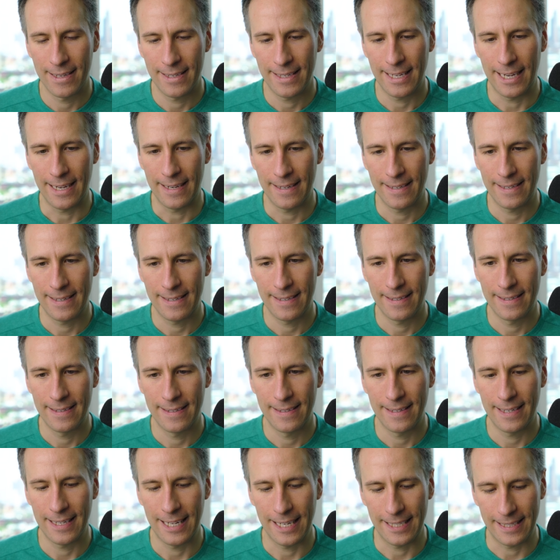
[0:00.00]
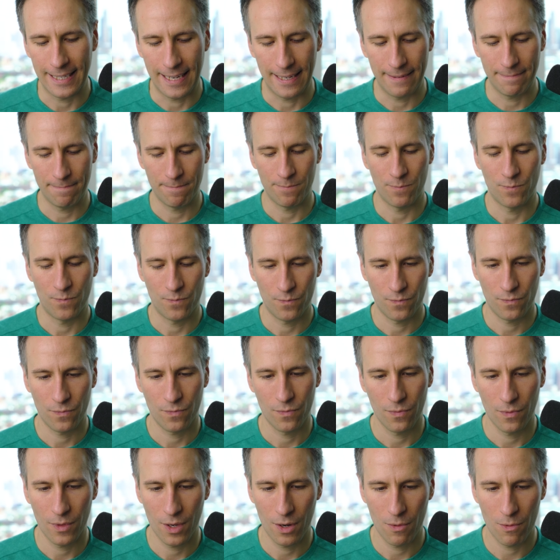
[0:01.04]
Yeah, I like that.
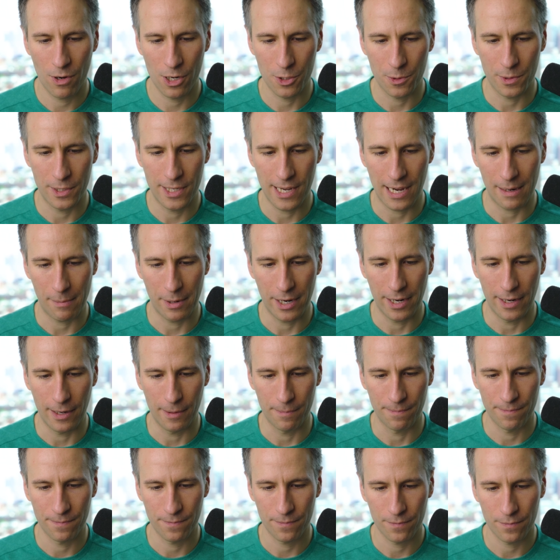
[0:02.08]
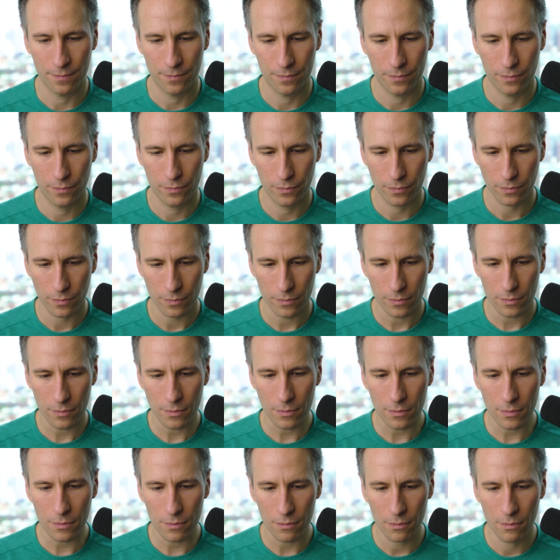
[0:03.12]
What else are we talking about here?
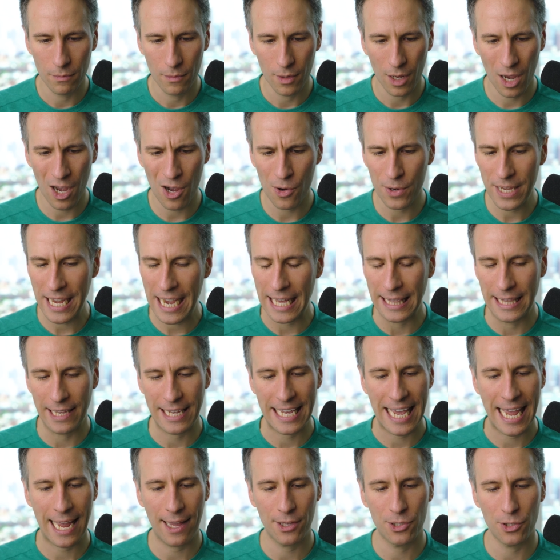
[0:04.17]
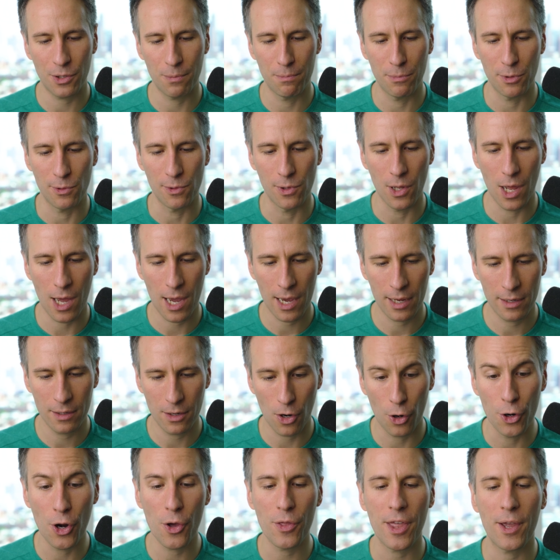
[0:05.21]
Oh yeah, they canceled Mulan.
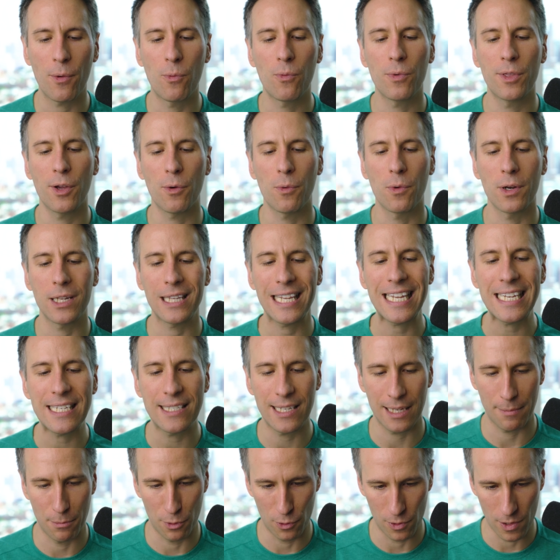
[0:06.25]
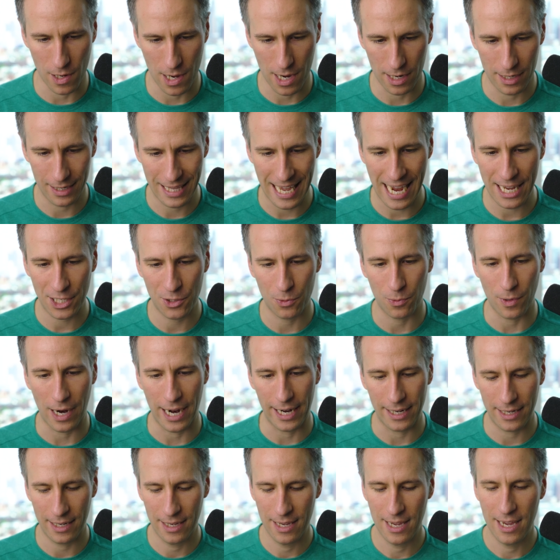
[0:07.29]
Oh no, they they're releasing Mulan. That's
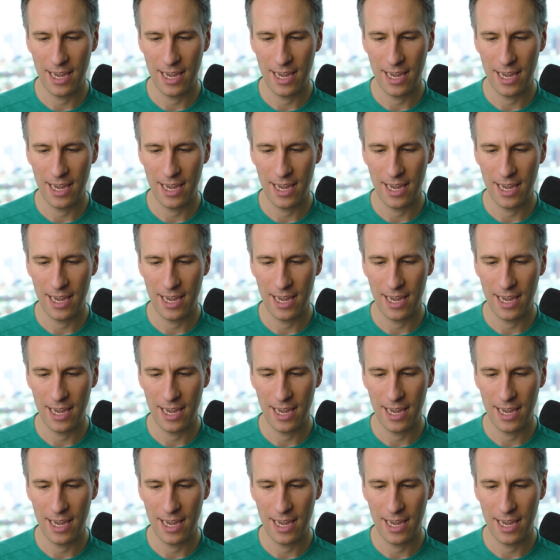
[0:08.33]
right.